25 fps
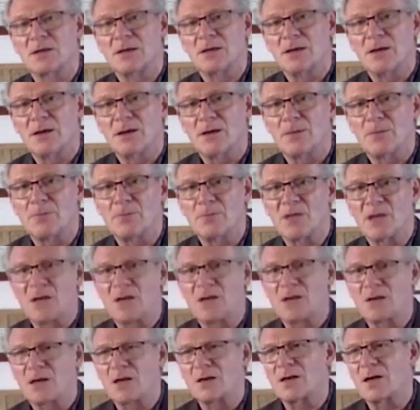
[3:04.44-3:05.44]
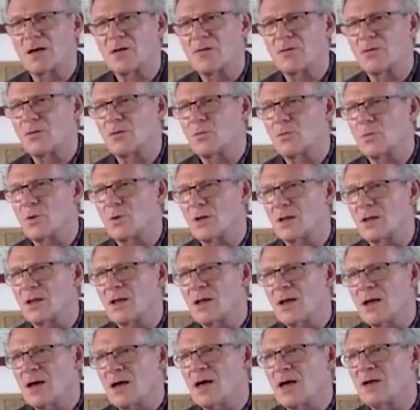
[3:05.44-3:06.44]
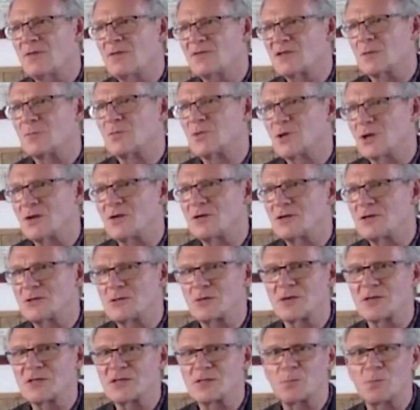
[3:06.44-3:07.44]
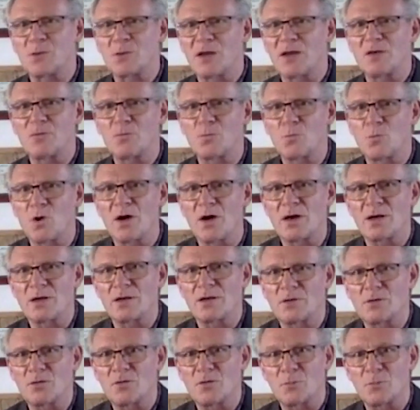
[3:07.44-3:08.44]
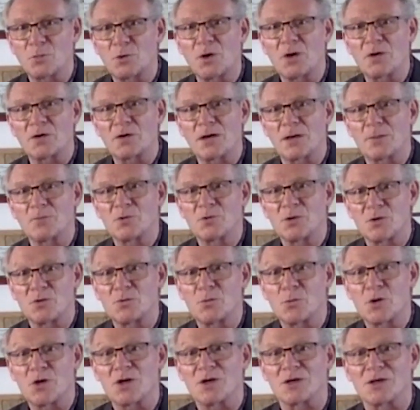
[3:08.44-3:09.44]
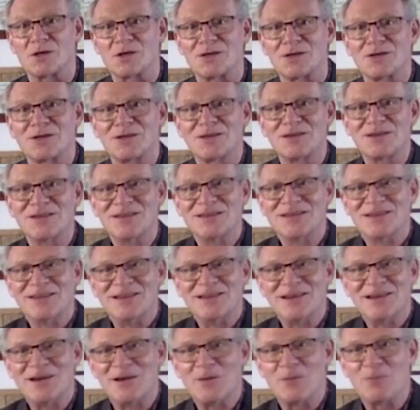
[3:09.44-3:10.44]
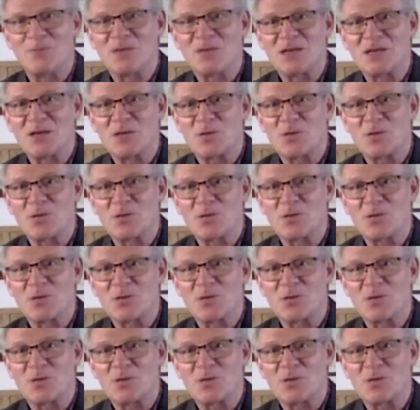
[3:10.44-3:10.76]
And I thought, well, I have some knowledge to explain why your program could work. And it was